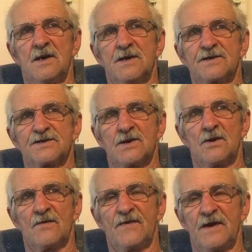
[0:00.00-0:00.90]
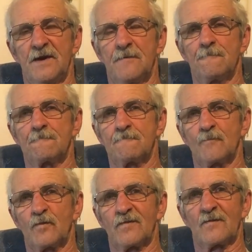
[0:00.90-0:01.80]
And so then
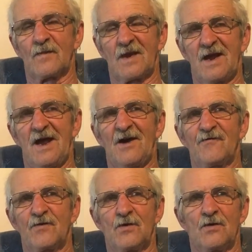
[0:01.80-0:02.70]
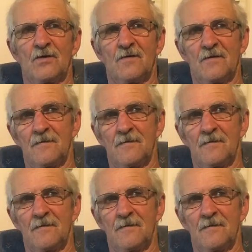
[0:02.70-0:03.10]
after